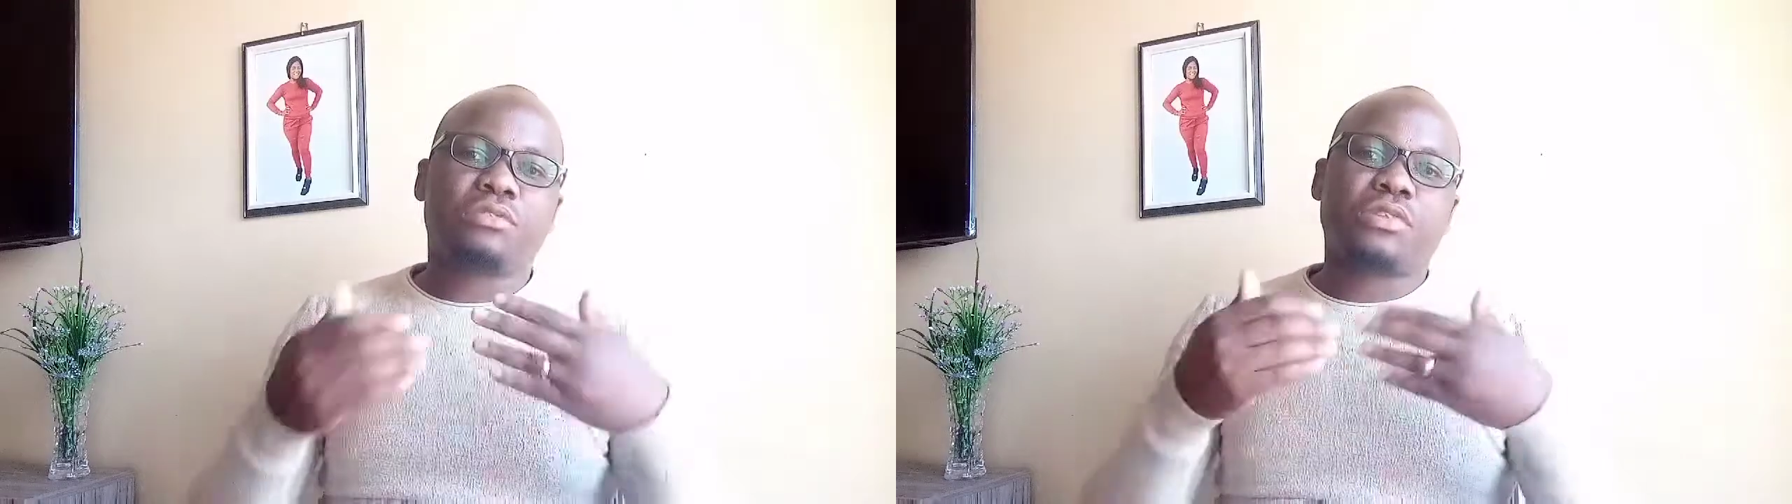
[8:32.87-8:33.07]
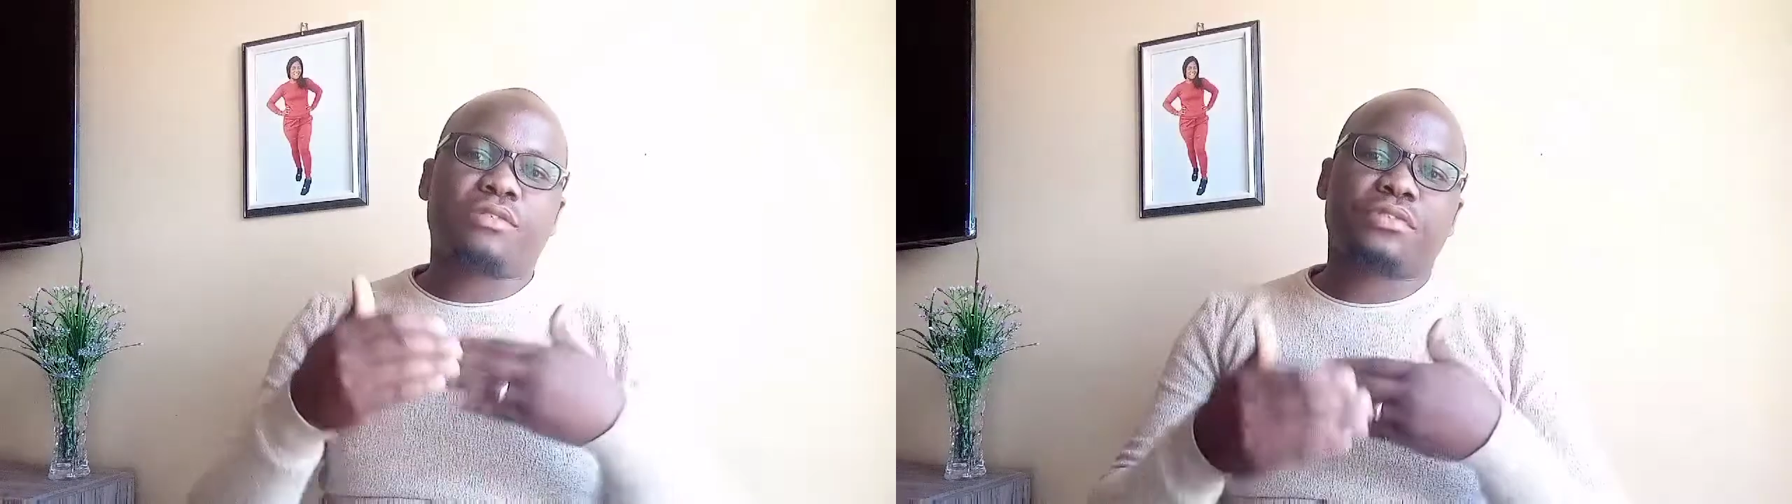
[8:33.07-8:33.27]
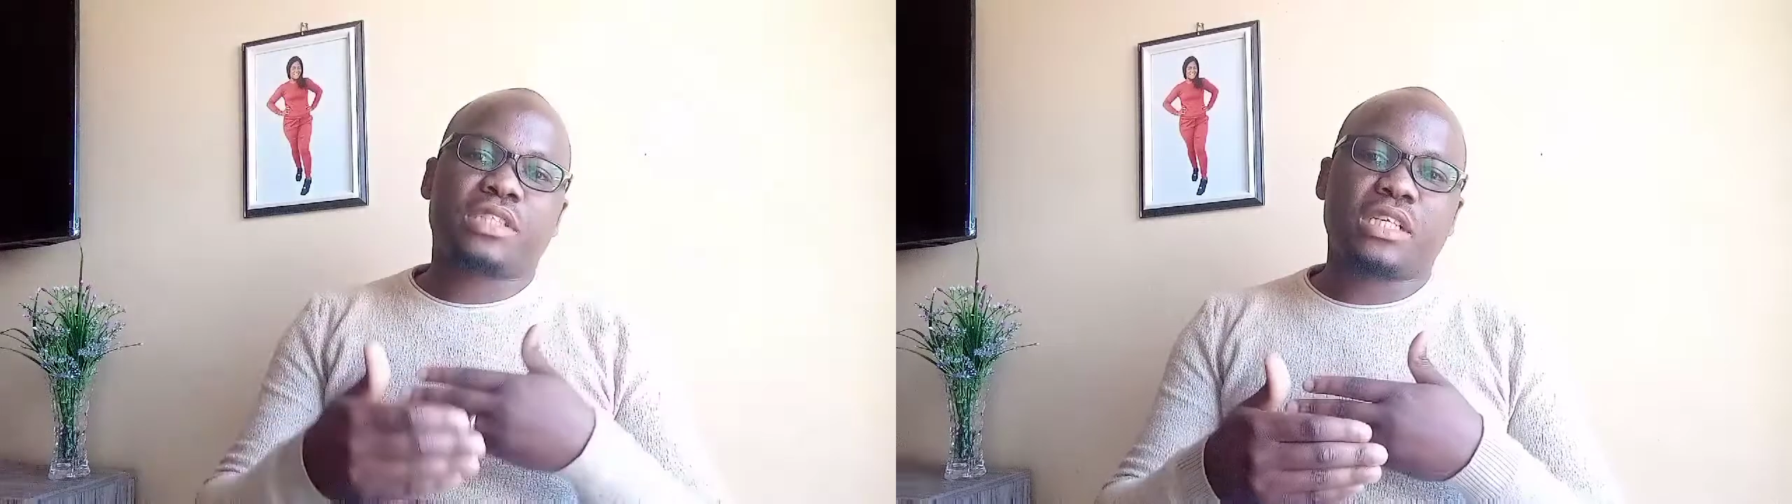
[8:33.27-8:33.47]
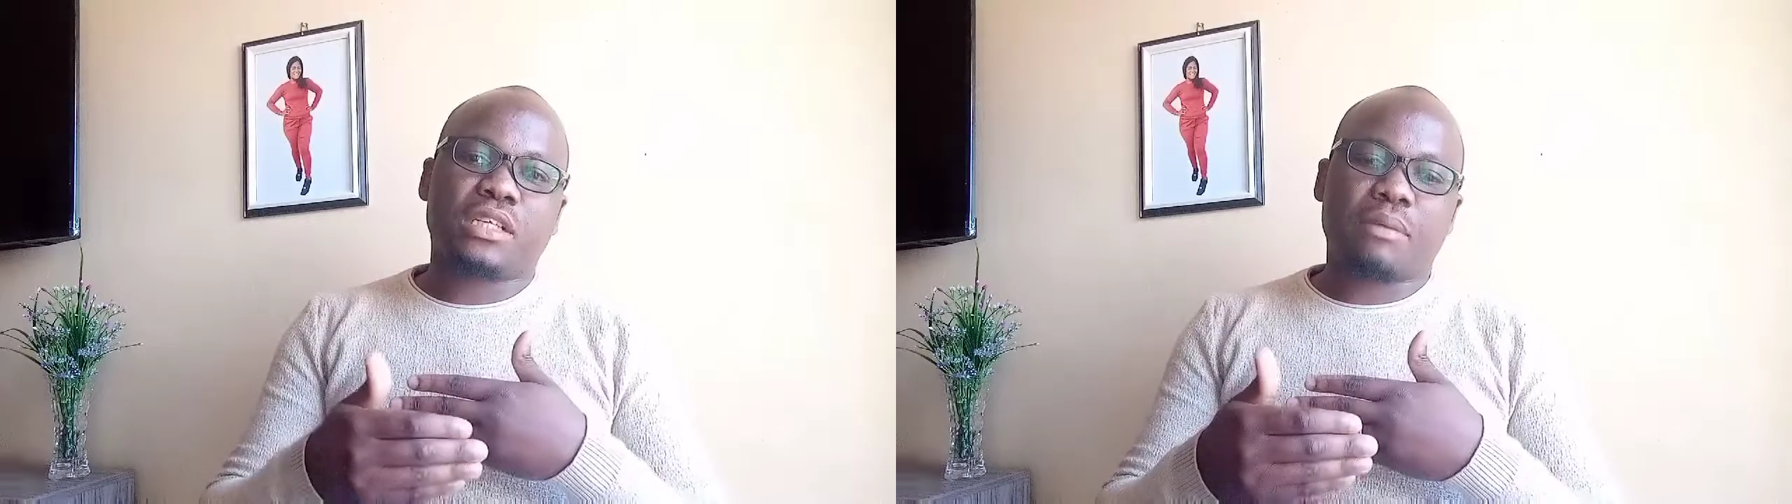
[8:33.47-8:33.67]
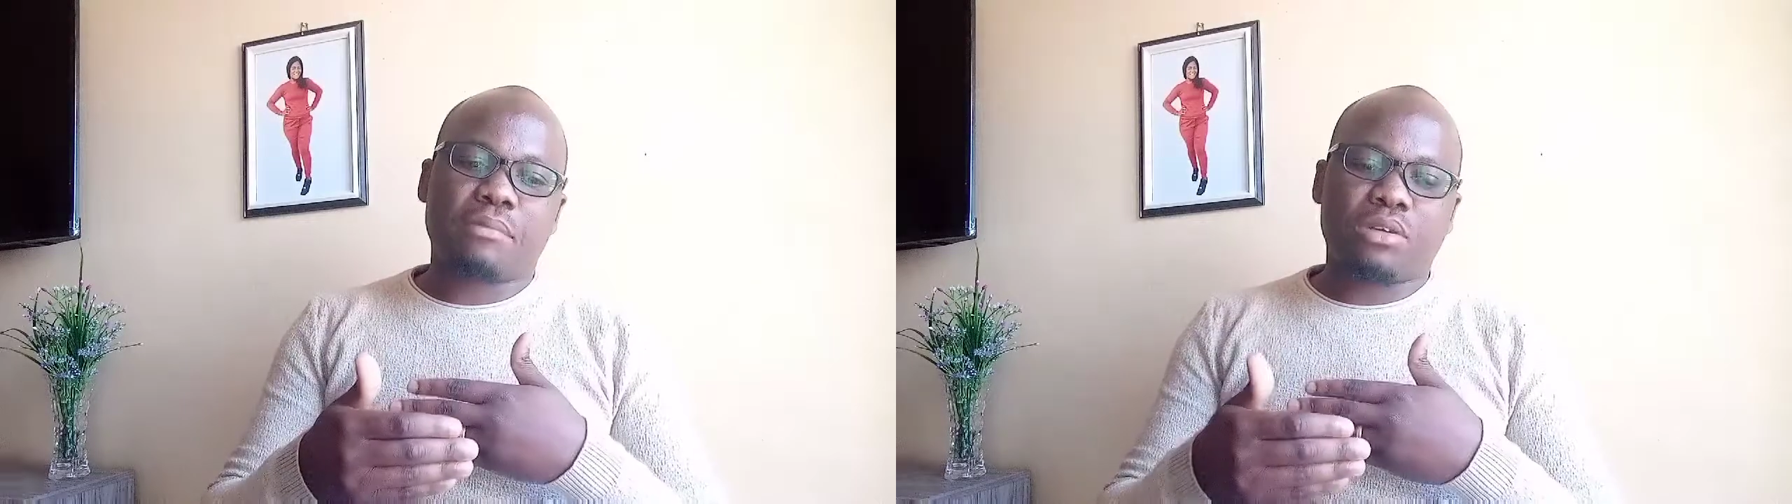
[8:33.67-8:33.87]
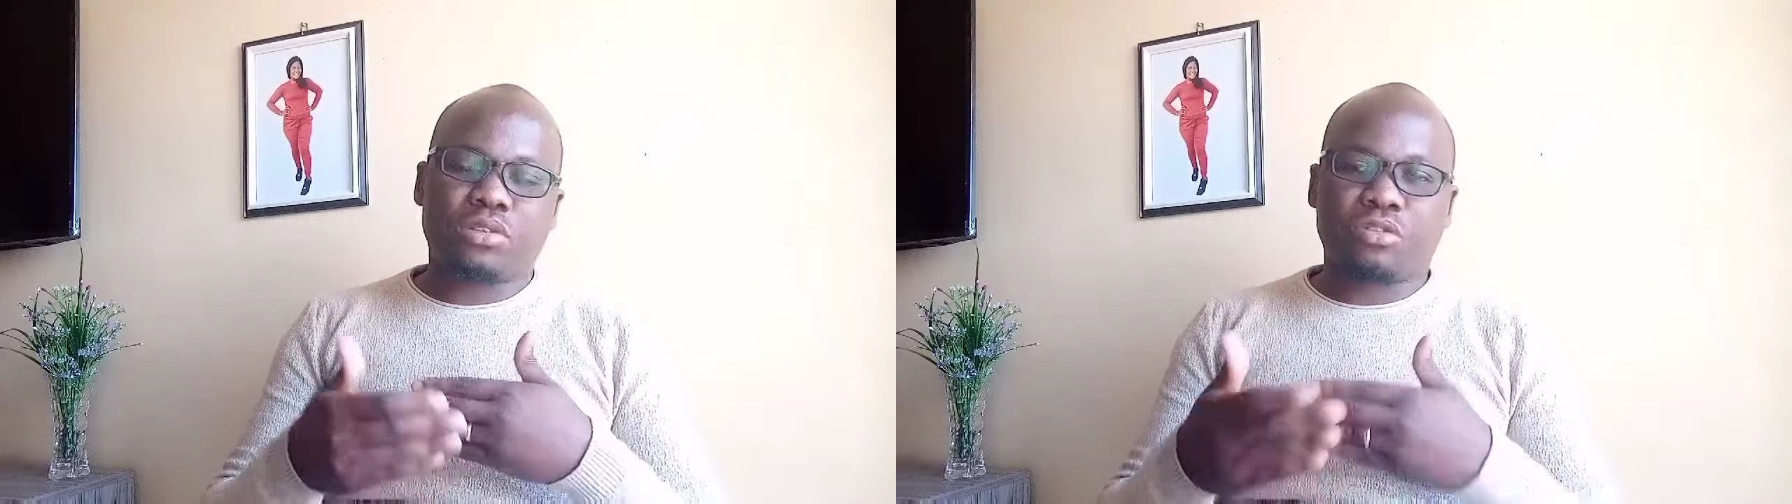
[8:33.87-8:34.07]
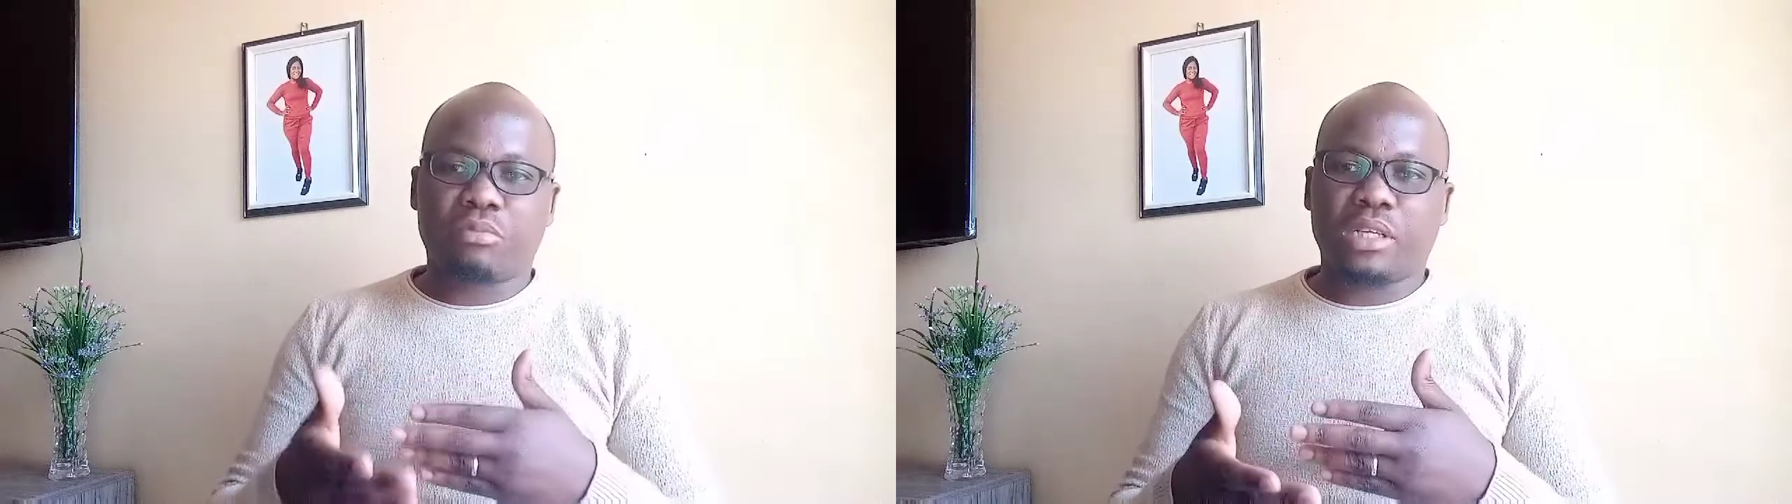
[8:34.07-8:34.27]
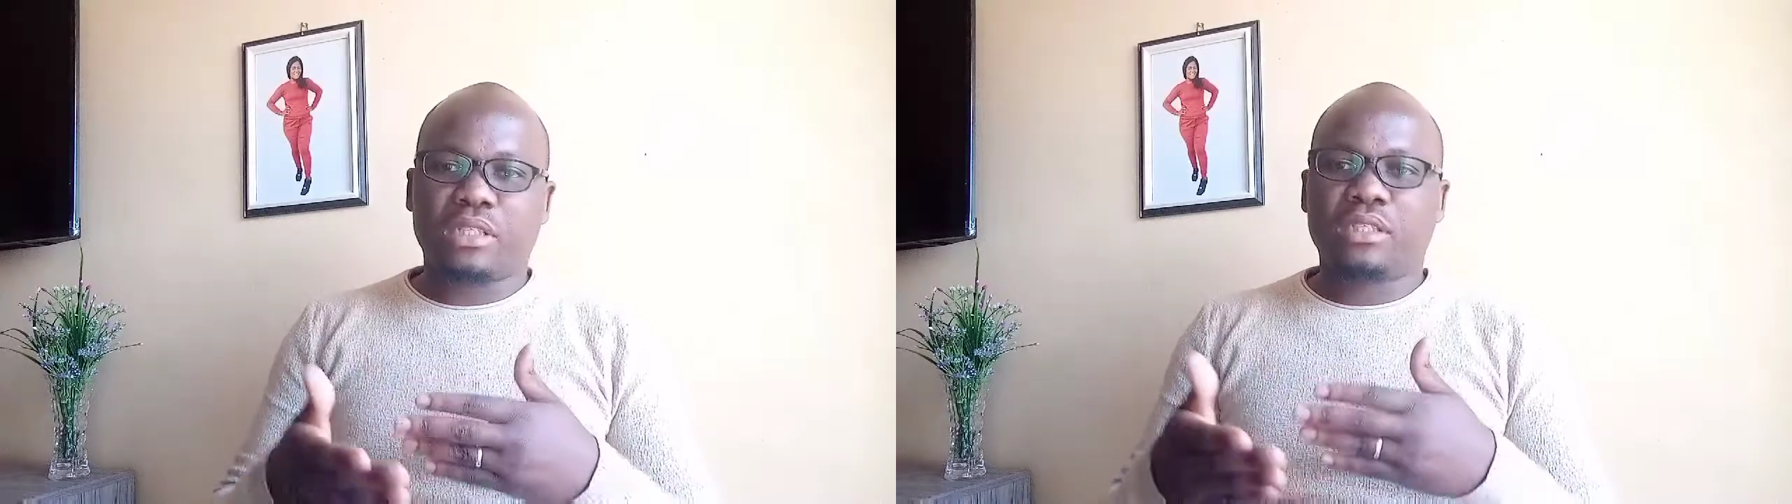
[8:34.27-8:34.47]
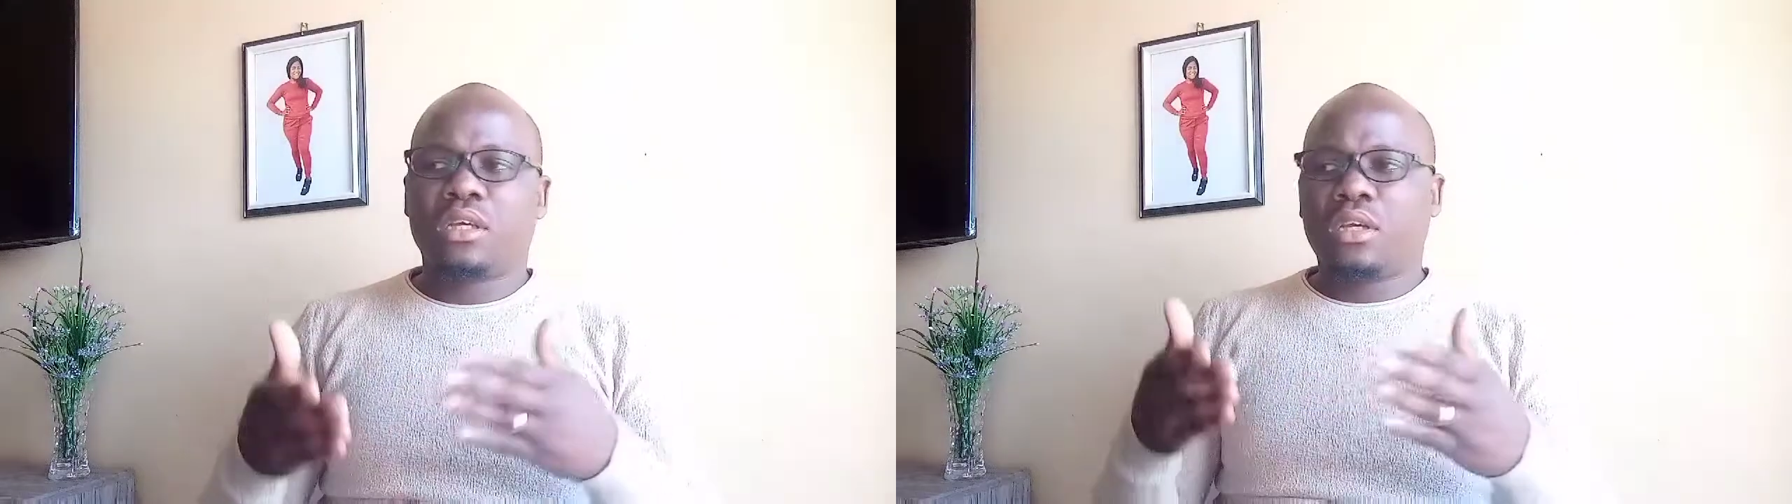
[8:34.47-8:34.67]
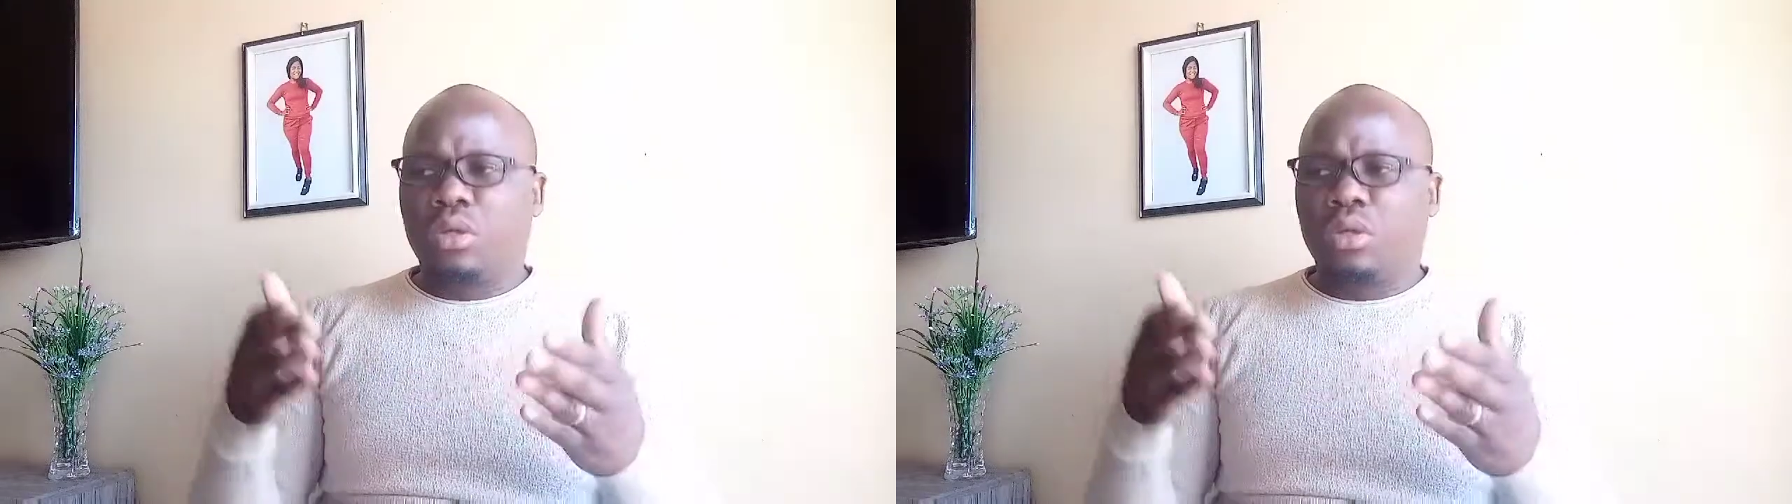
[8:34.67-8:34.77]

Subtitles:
if we have a certain amount of money,